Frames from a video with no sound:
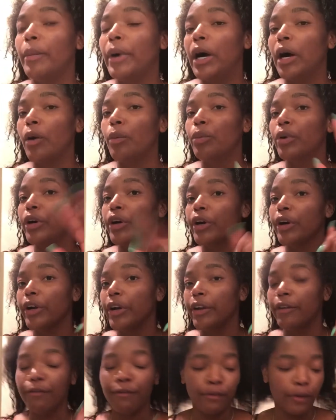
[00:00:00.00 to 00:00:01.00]
I'll put her
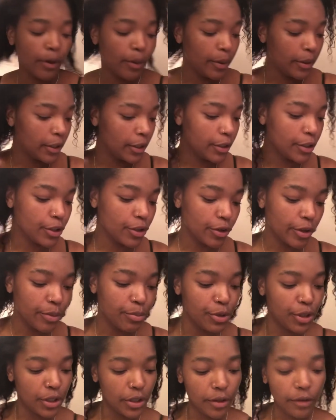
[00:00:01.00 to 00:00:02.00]
info in the
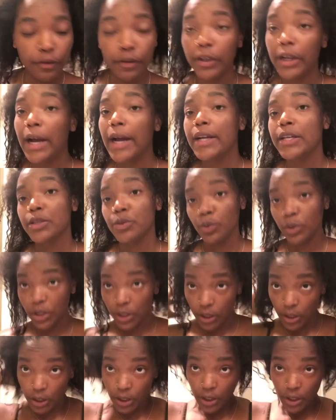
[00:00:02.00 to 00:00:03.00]
description if you guys want
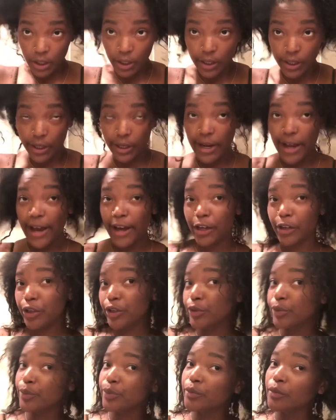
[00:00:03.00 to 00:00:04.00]
to get at her.